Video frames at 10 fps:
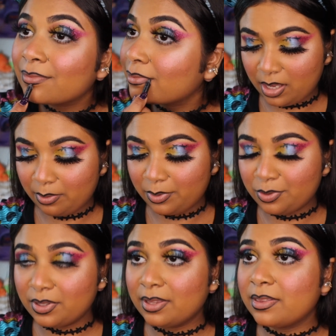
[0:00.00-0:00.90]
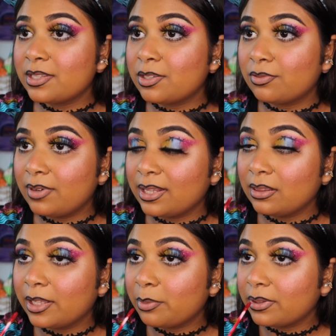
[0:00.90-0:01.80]
I'm using this red
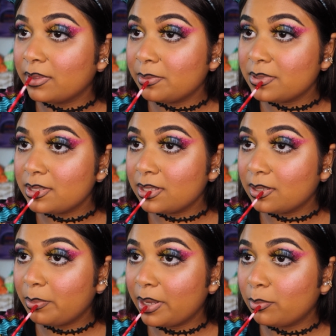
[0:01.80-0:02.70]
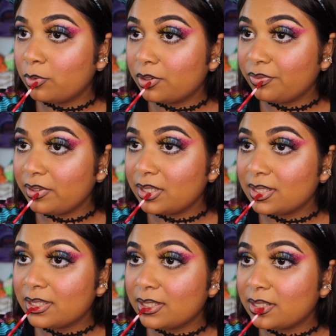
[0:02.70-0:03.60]
liquid lipstick by Morphe
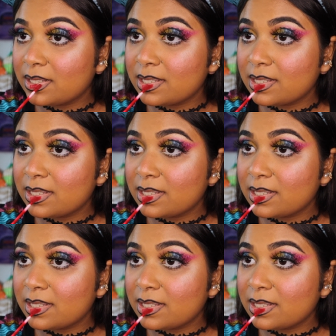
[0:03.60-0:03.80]
and